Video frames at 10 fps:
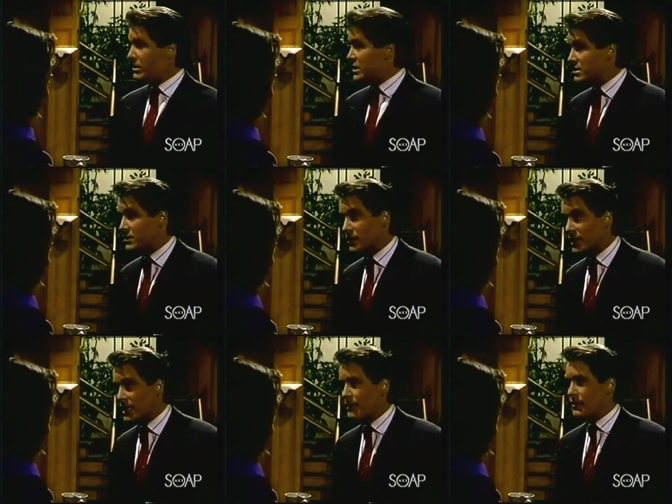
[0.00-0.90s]
But it is
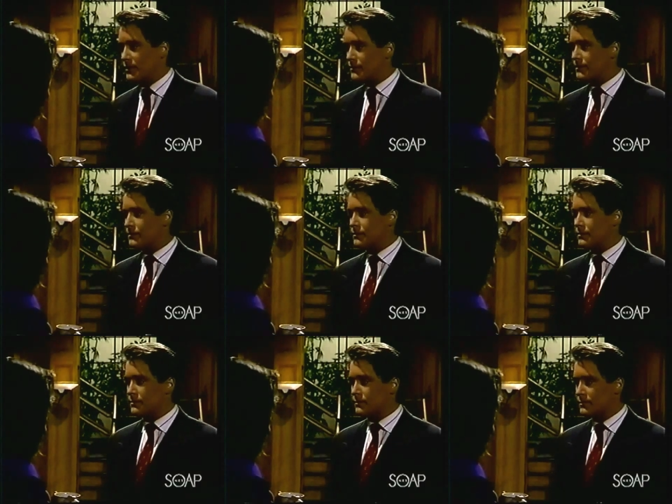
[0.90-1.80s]
going to happen.
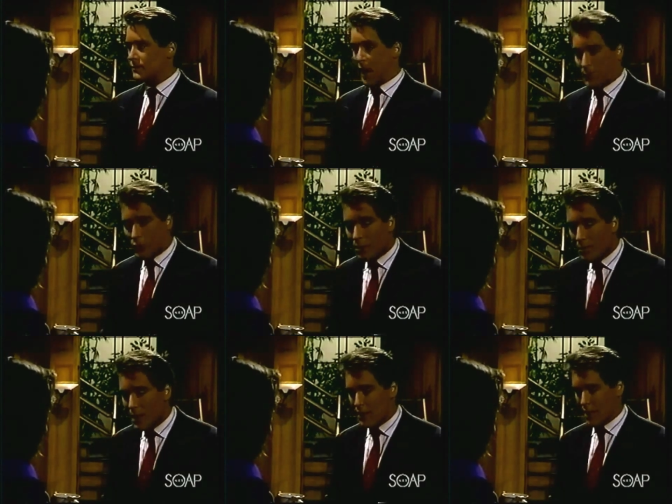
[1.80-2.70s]
I'm going
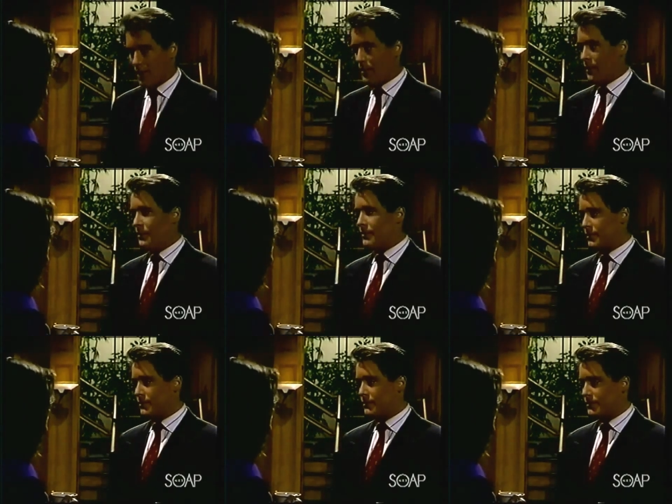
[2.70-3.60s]
to make it happen.
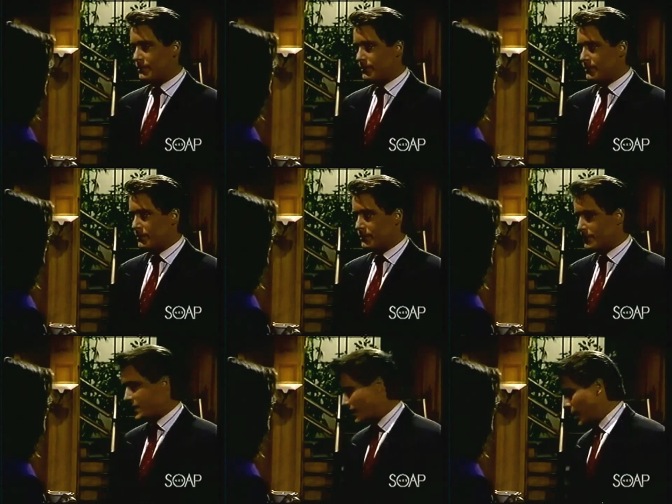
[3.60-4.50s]

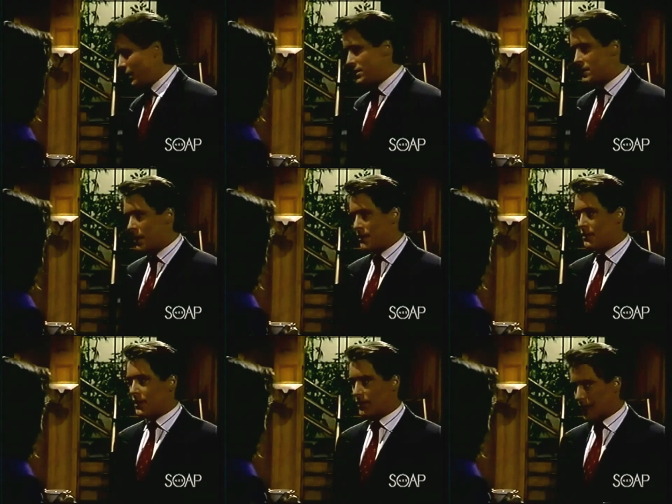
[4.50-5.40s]
Right. Come on, let's go out
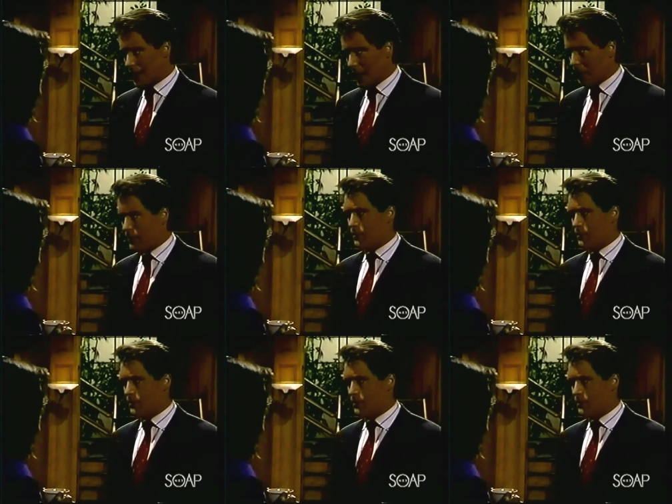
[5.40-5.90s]
to dinner right now.